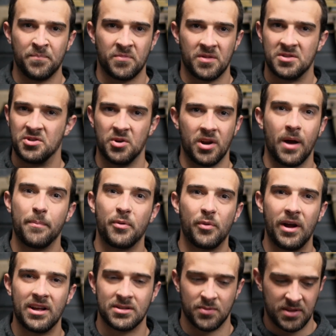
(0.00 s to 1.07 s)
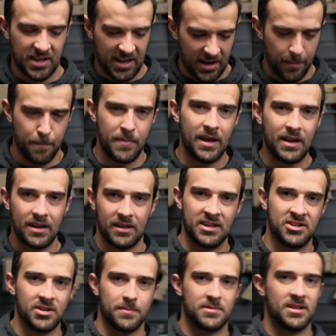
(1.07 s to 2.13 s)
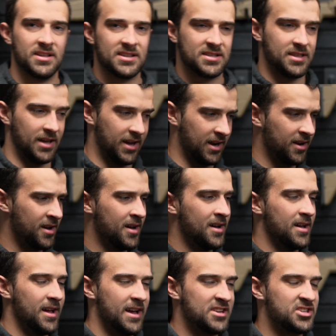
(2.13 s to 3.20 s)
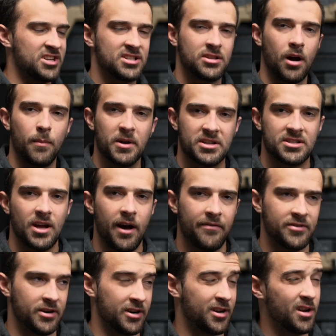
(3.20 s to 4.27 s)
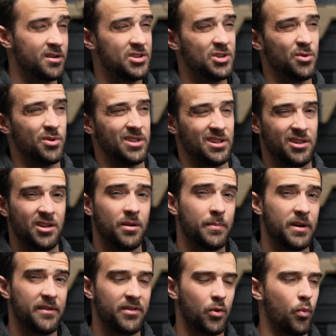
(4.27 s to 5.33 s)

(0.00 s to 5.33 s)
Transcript: shoot a couple rounds with it, and immediately jump to this thing, it's just so much softer. It could do with a little bit of the